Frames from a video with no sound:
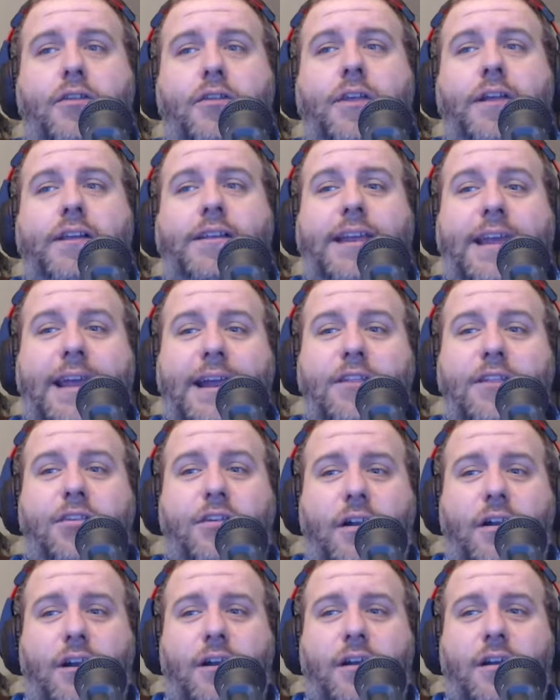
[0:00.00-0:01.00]
the
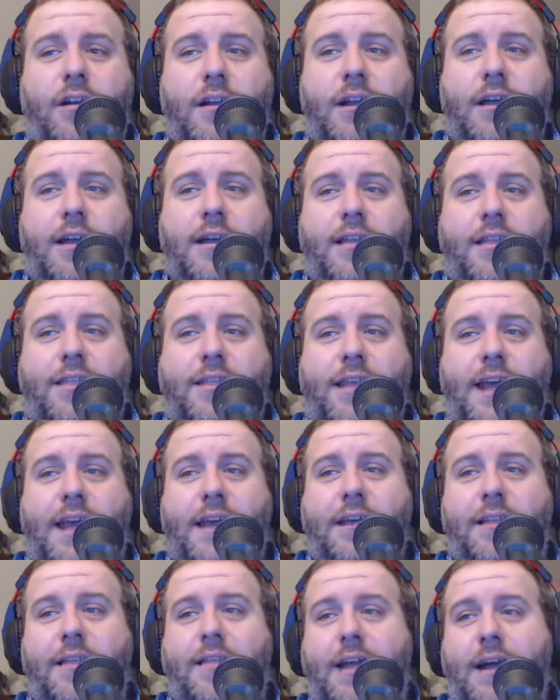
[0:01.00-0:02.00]
teacher
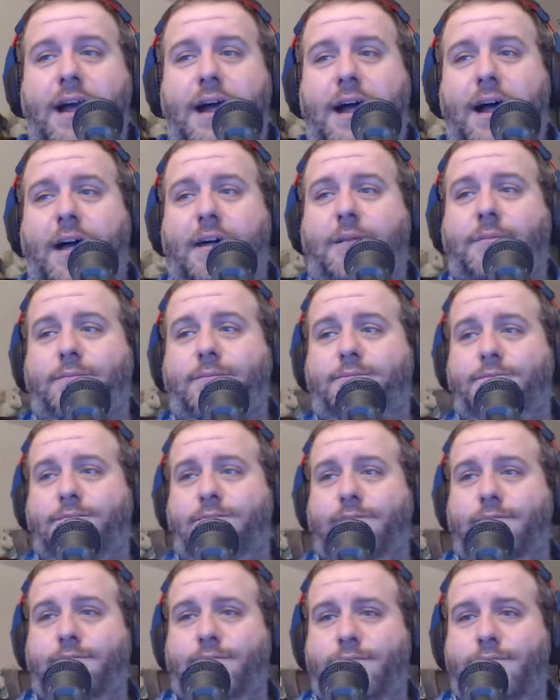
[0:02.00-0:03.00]
says,
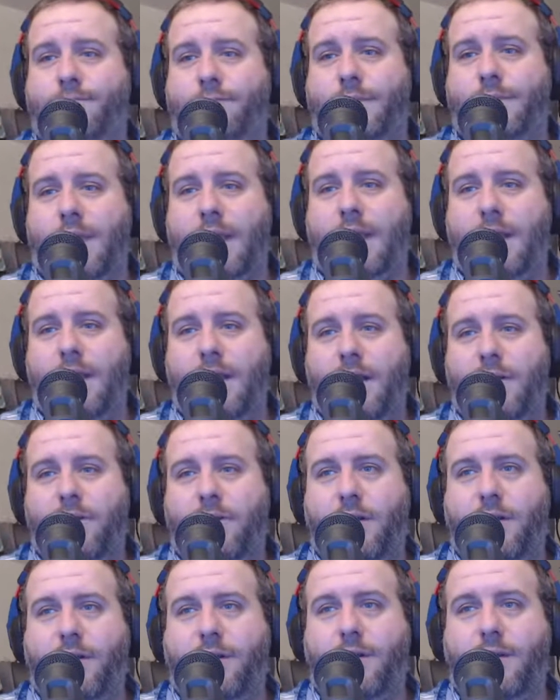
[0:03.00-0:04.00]

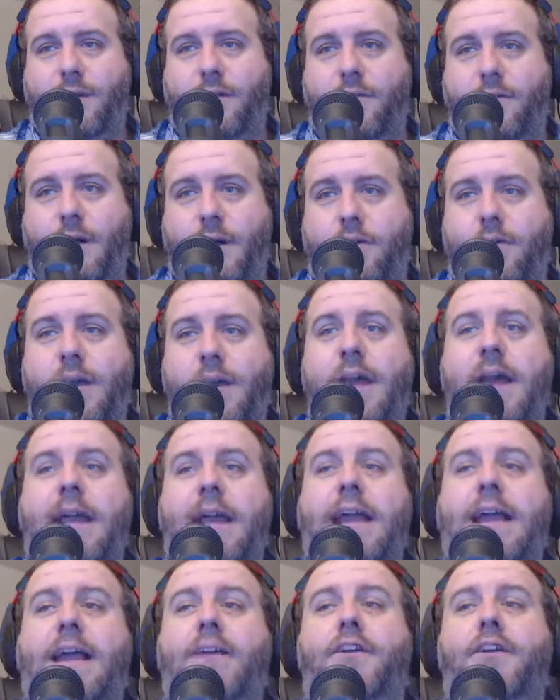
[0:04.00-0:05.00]
there's a quote,
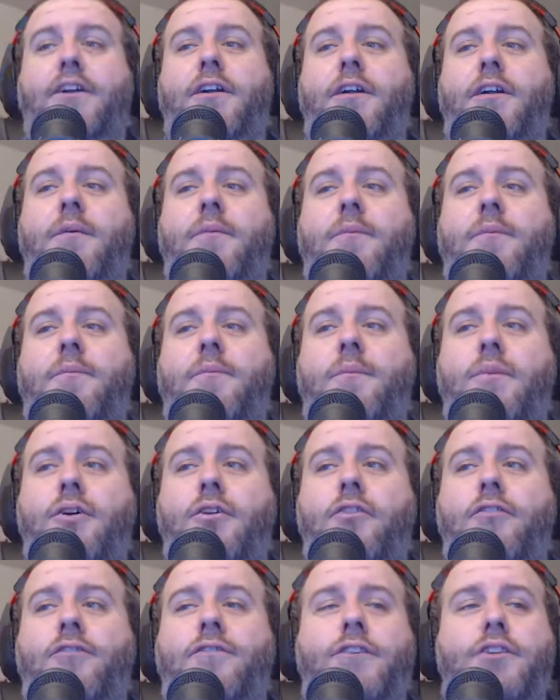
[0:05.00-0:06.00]
either
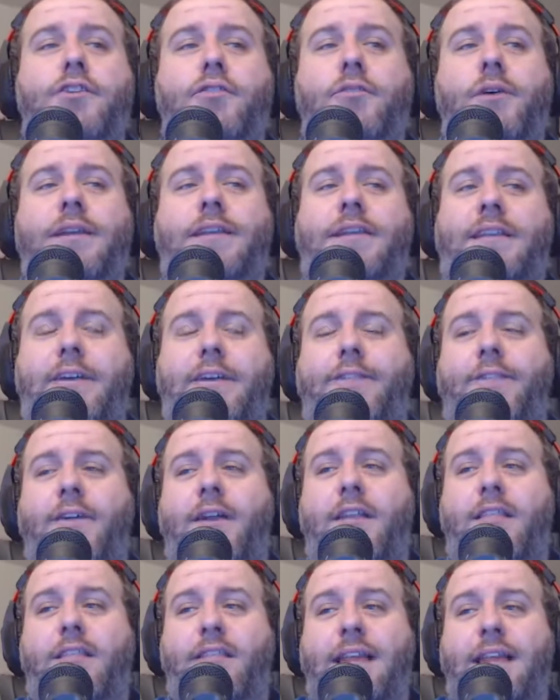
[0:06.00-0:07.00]
move to a
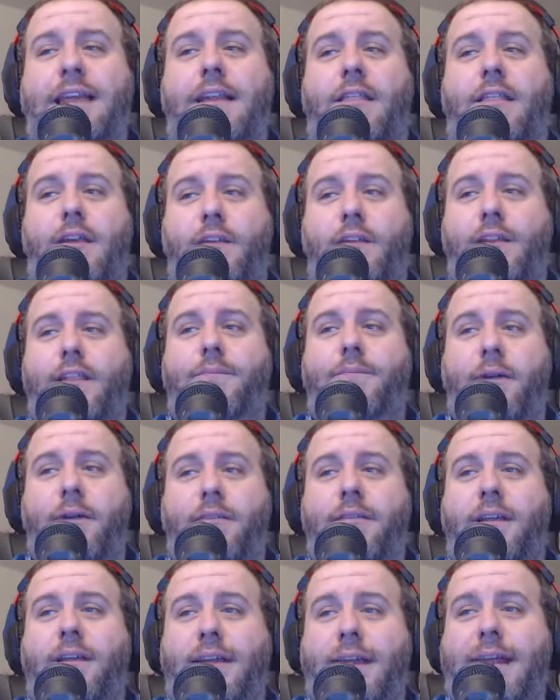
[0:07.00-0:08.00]
different seat so this
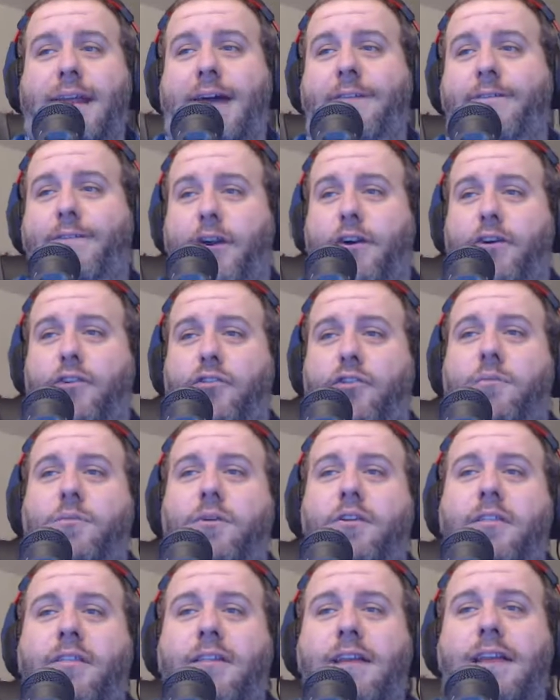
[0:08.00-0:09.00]
person can have their
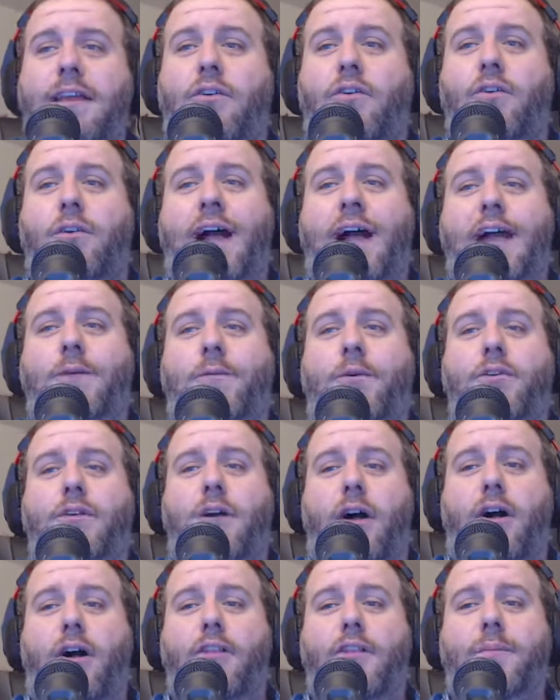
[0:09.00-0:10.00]
normal seat, or I will
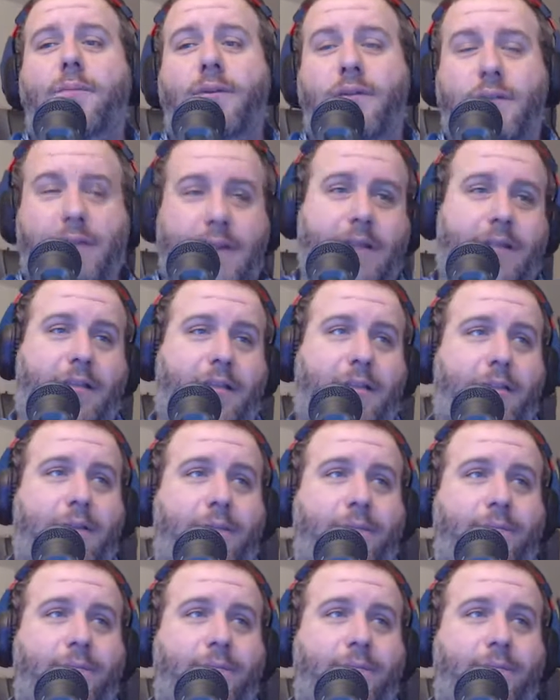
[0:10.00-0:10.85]
call the police.